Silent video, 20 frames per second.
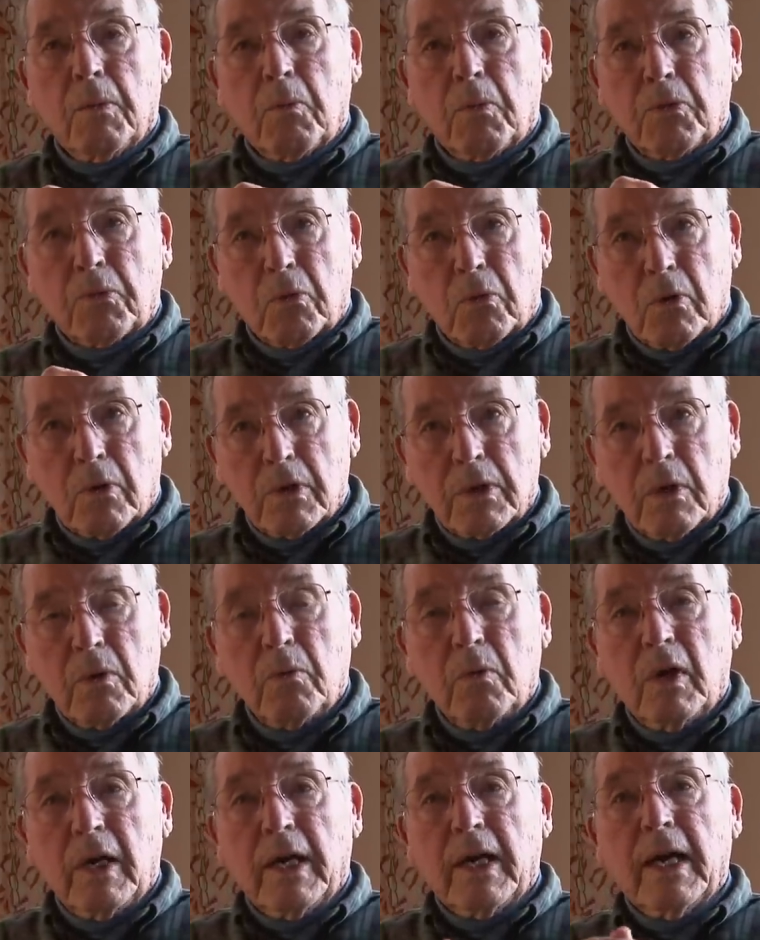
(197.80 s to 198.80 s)
throw it
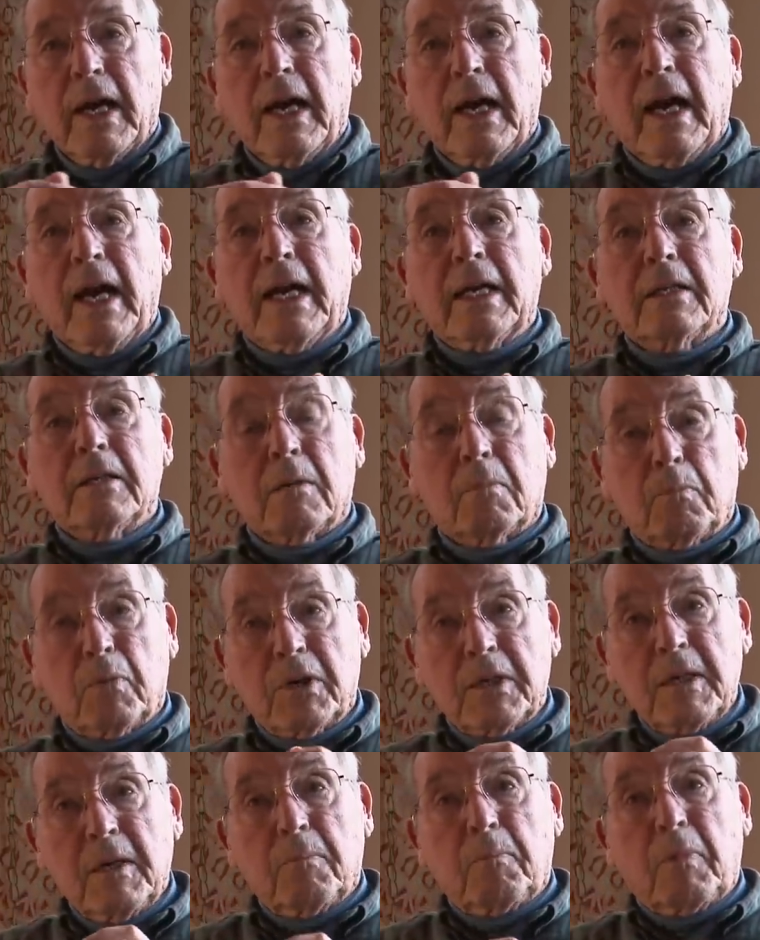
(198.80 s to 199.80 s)
away, and to
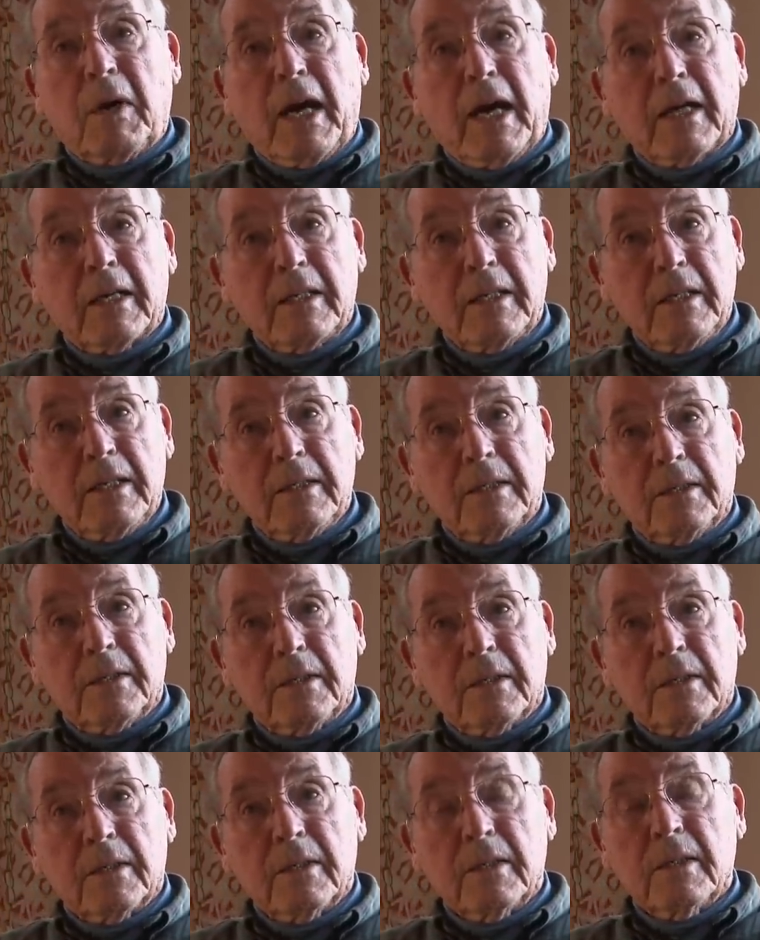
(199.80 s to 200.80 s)
bring it back in.
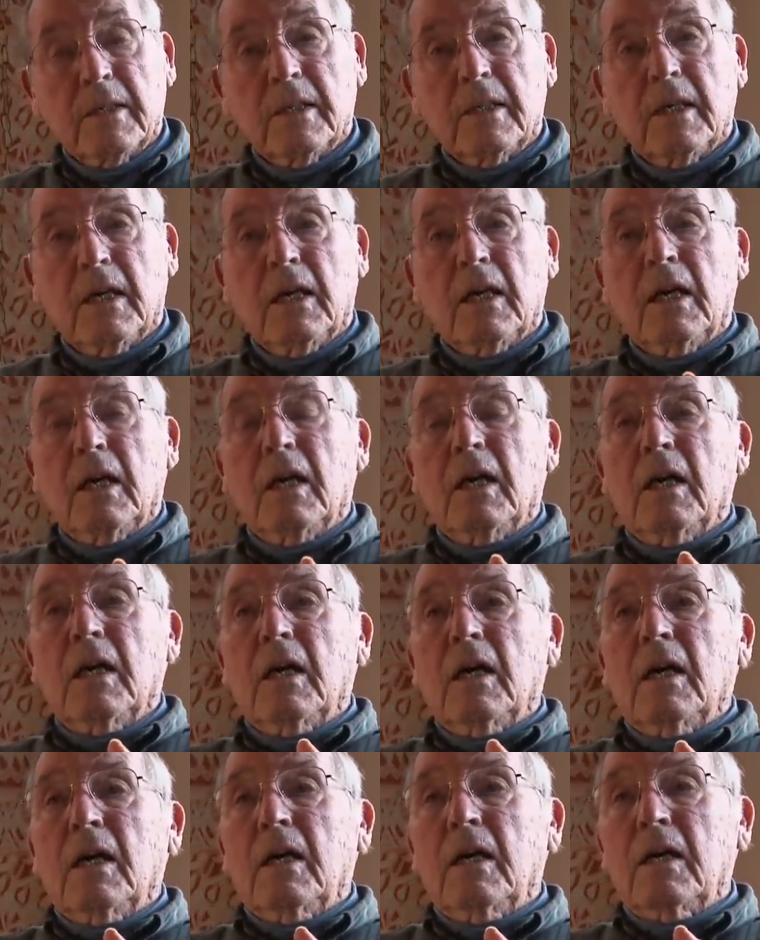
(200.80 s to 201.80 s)

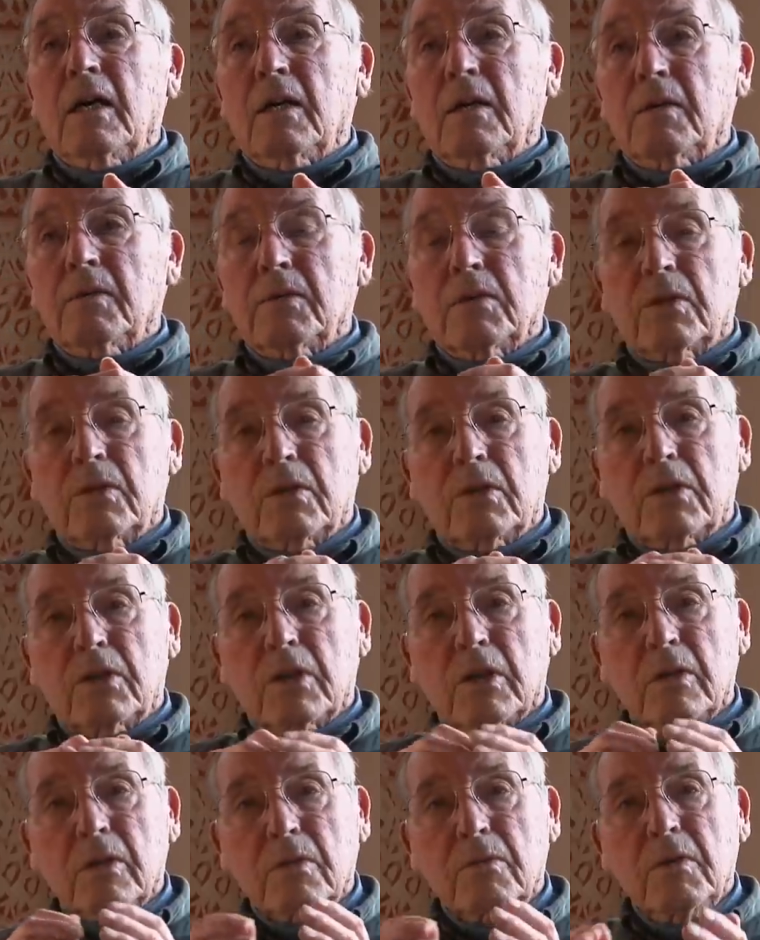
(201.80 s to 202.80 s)
Uh,
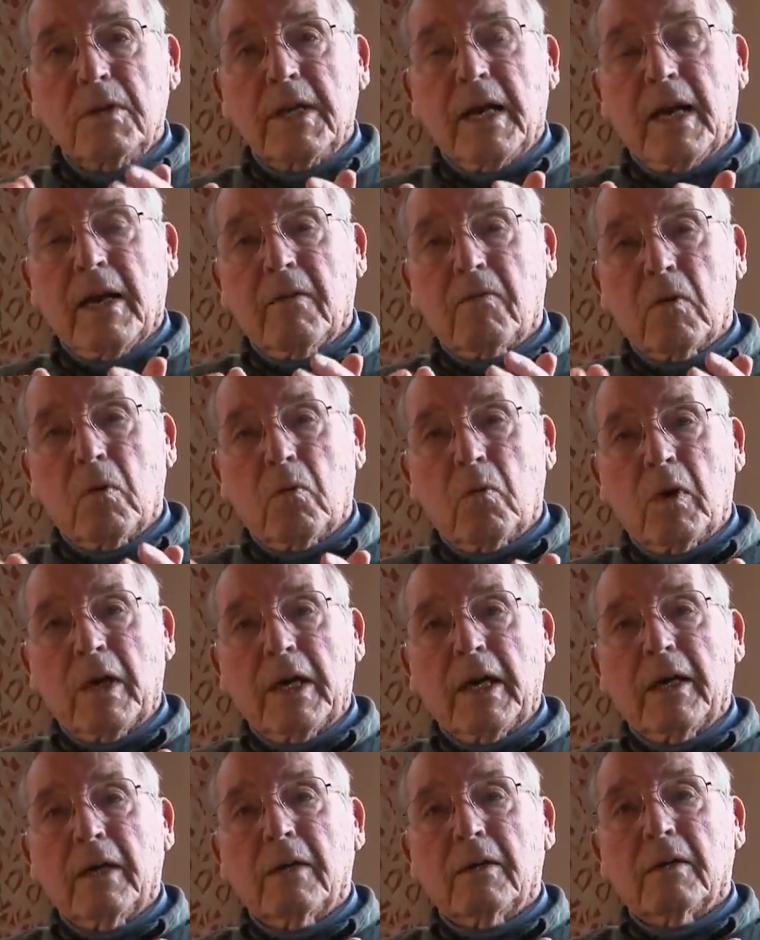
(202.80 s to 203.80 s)
children have a
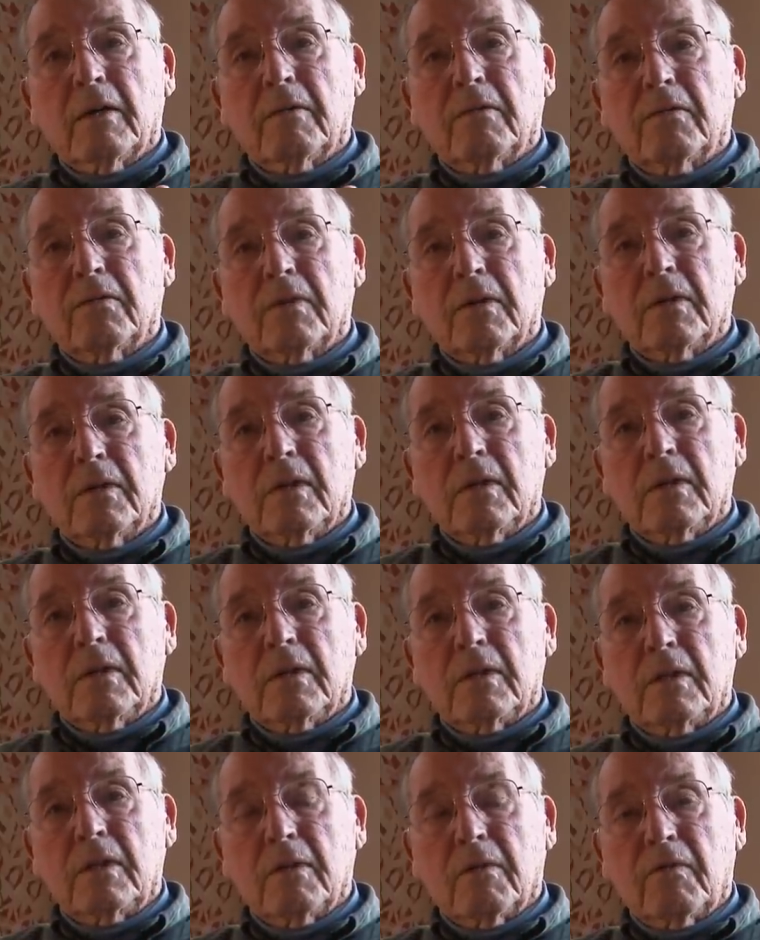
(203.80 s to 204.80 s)
way of
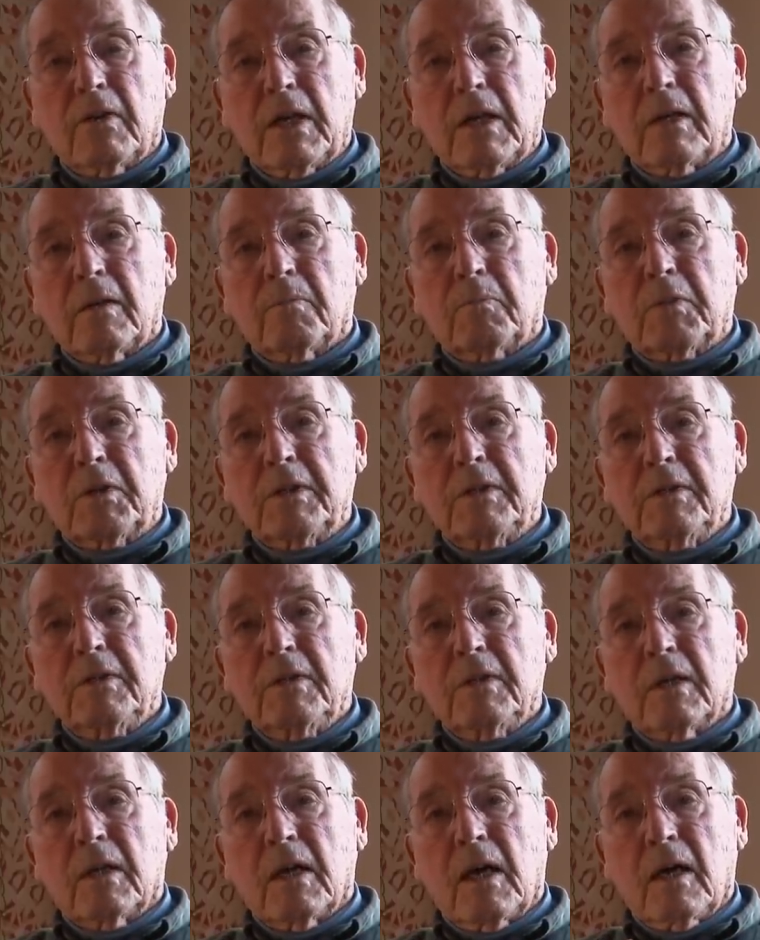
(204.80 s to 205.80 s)

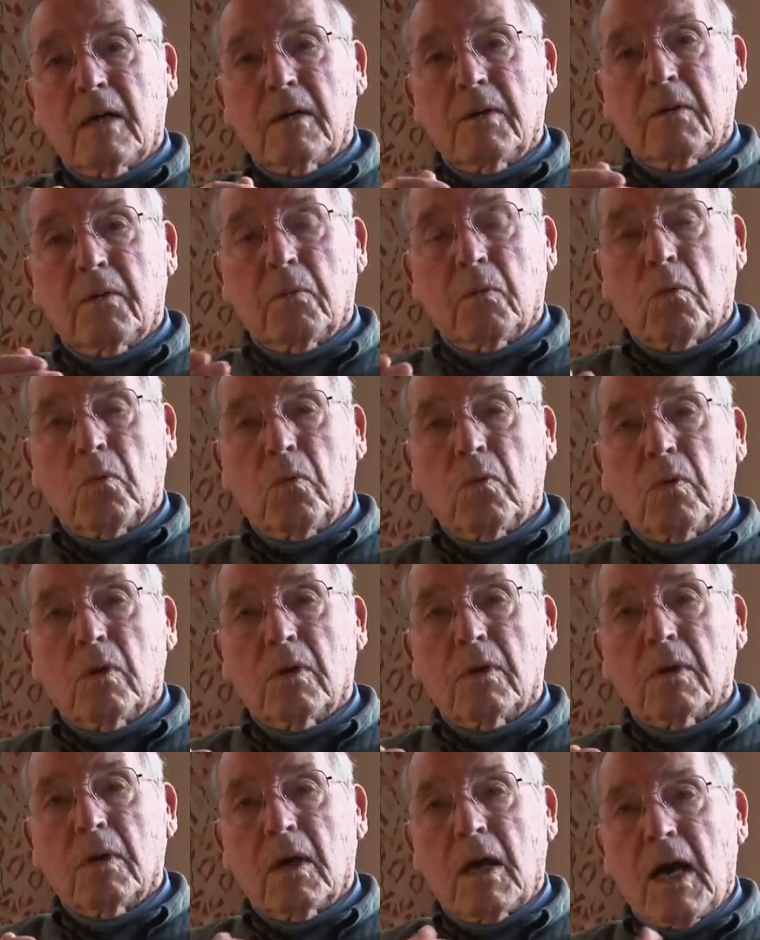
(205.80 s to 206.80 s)
developing
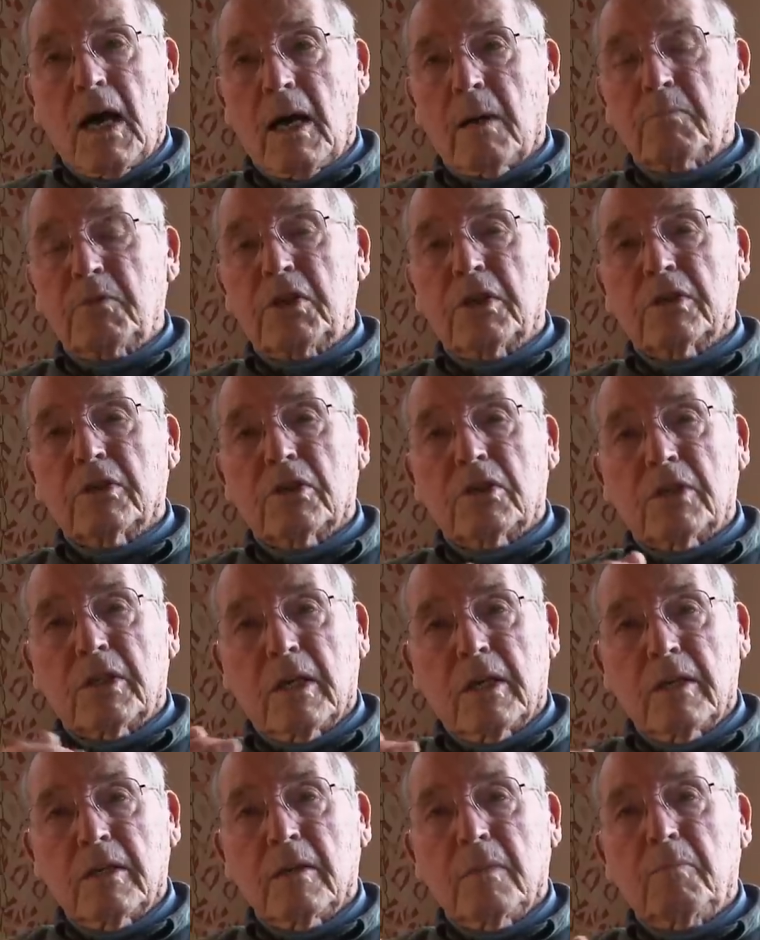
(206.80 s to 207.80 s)
objects,
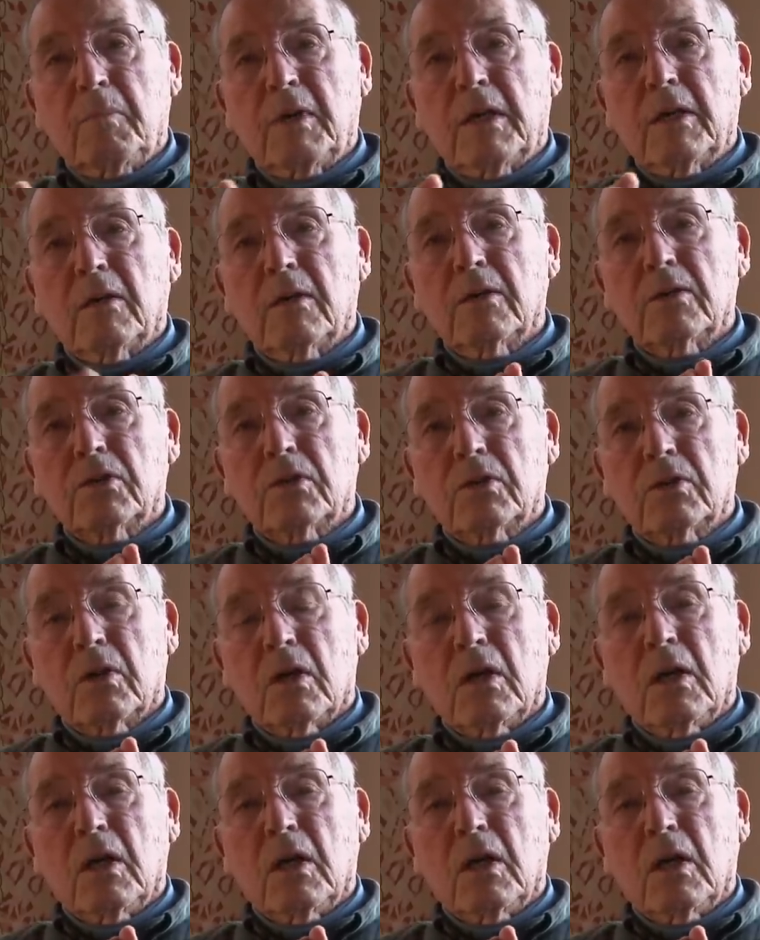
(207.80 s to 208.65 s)
teddy bears,